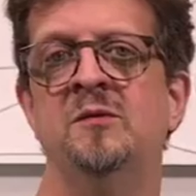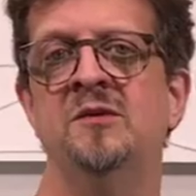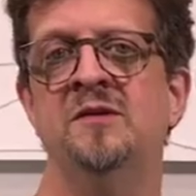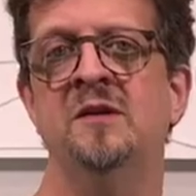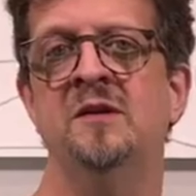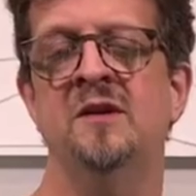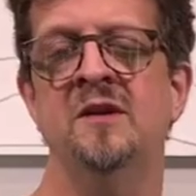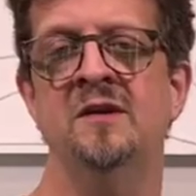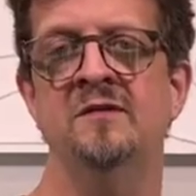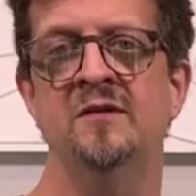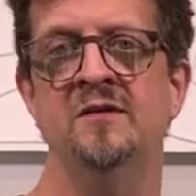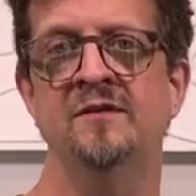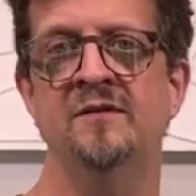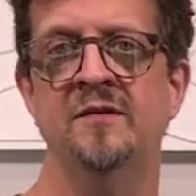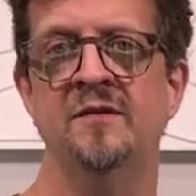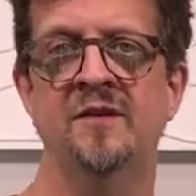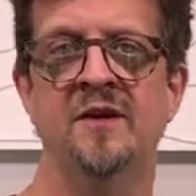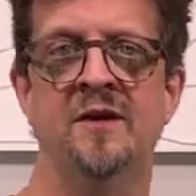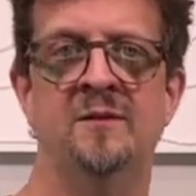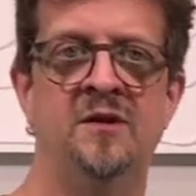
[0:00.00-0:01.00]
will deliver
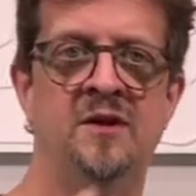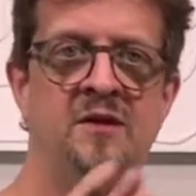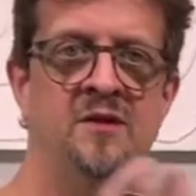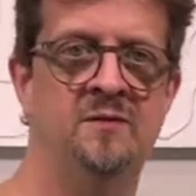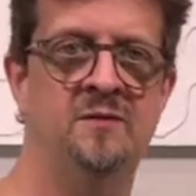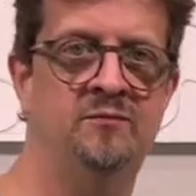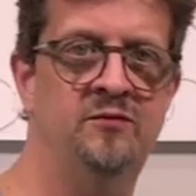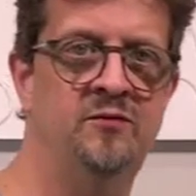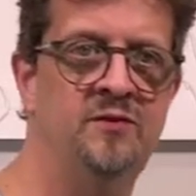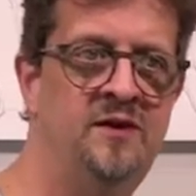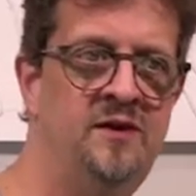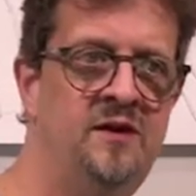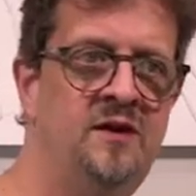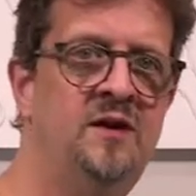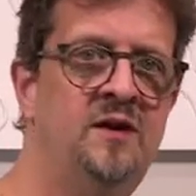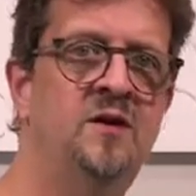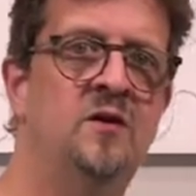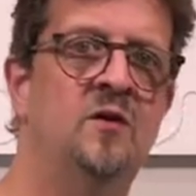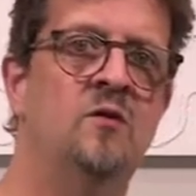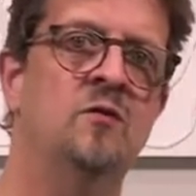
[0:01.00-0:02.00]
for them, either
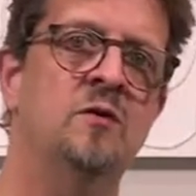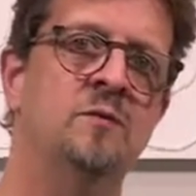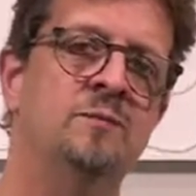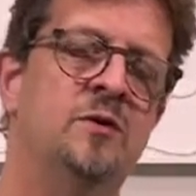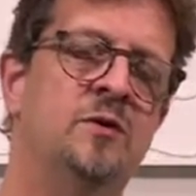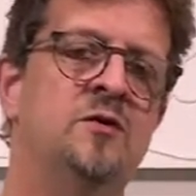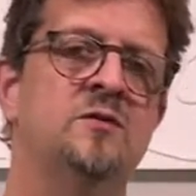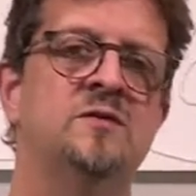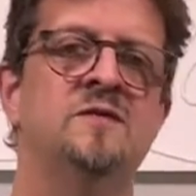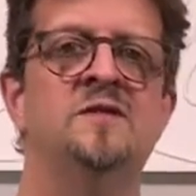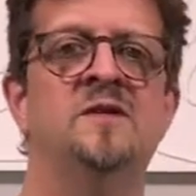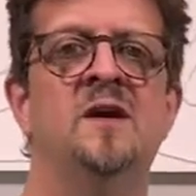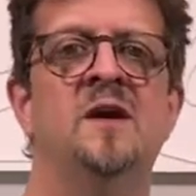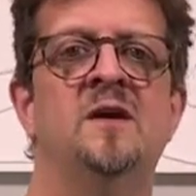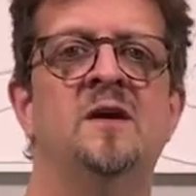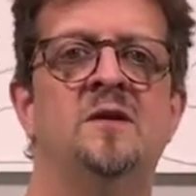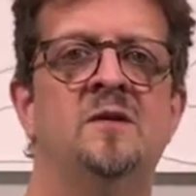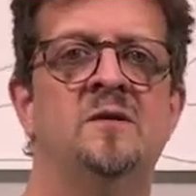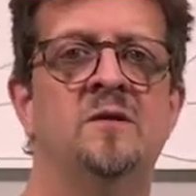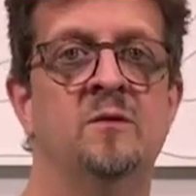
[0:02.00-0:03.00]
pre or post
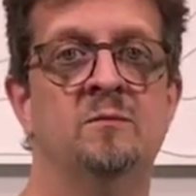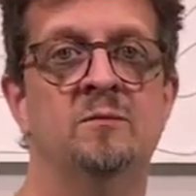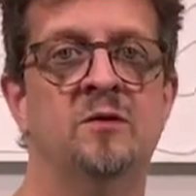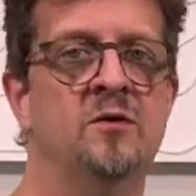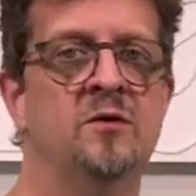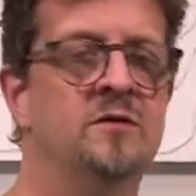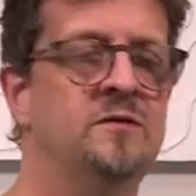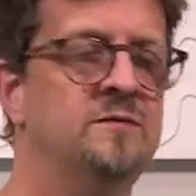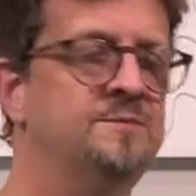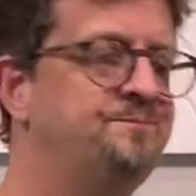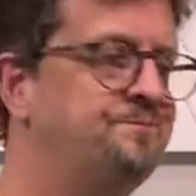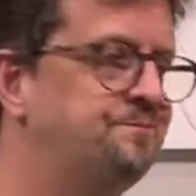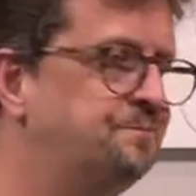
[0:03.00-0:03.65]
sale or both.